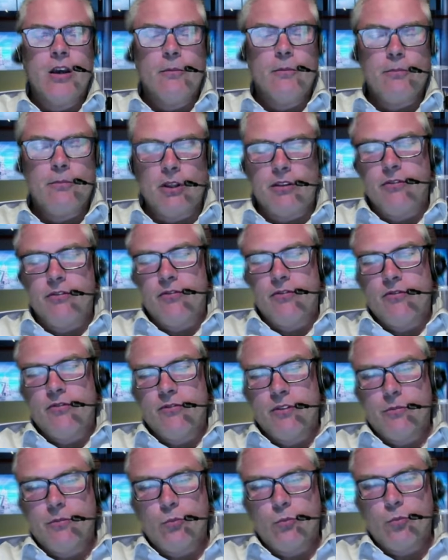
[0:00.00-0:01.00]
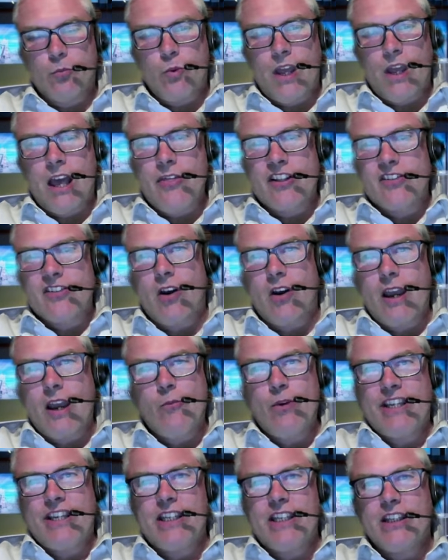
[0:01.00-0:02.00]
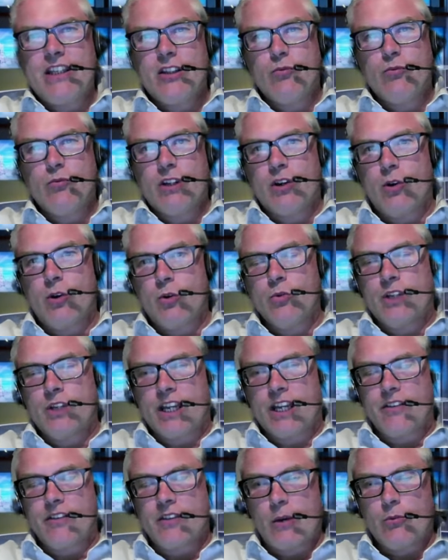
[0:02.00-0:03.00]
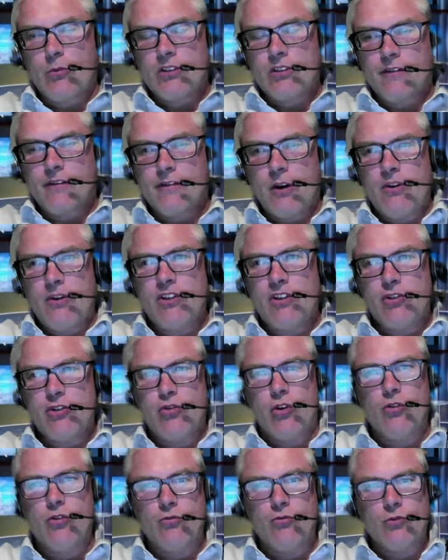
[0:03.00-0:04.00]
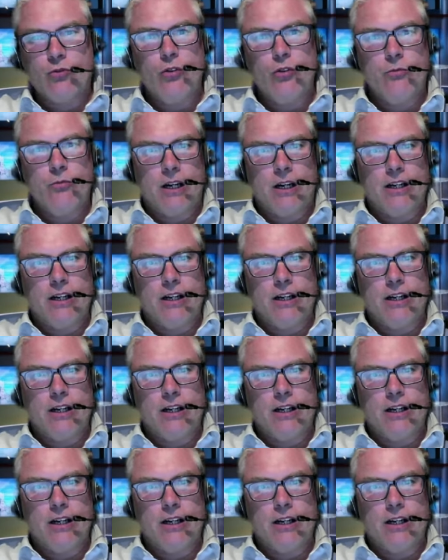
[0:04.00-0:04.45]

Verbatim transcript: But at the time we did the recording, there was a very strong rumour